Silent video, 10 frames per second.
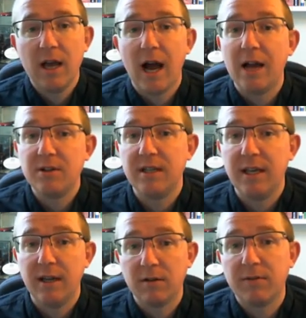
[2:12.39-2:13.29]
As you see
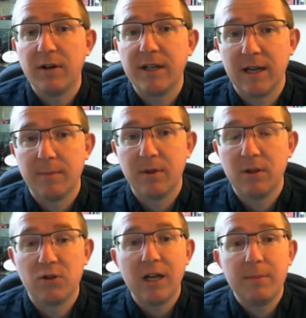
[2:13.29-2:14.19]
here, for example,
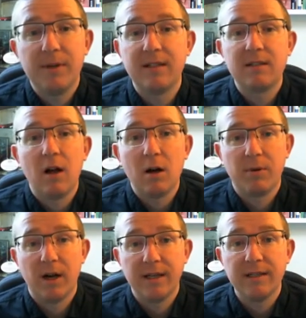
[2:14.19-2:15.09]
trying to predict stock
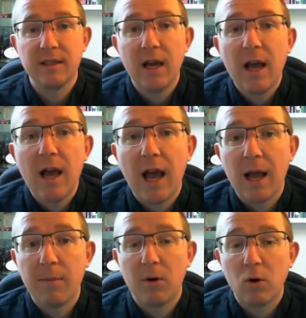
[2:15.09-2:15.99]
price
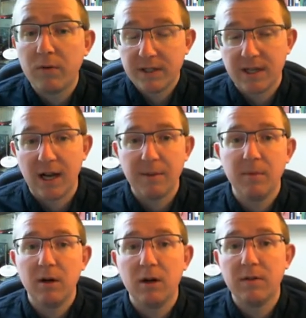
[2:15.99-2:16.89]
over
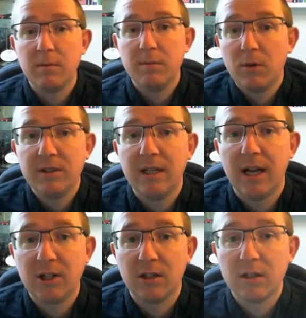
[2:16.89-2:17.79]
time of a
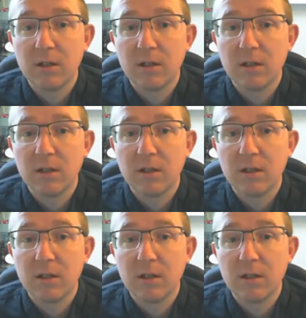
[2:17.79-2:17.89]
multinational